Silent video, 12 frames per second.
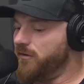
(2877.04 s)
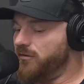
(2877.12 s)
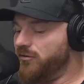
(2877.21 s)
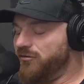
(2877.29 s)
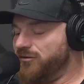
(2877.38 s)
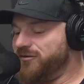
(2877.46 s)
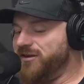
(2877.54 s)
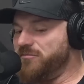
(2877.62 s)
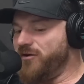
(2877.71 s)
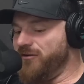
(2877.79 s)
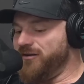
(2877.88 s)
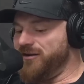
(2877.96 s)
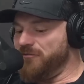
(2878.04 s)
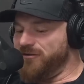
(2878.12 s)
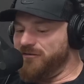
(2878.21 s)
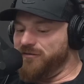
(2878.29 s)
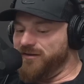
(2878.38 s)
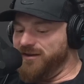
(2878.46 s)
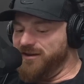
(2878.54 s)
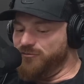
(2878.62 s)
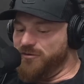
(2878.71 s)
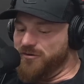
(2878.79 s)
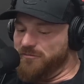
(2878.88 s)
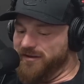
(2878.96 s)
just keep talking. I'm going to fucking eat
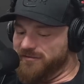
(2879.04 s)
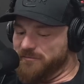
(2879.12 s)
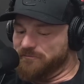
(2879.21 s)
one more piece.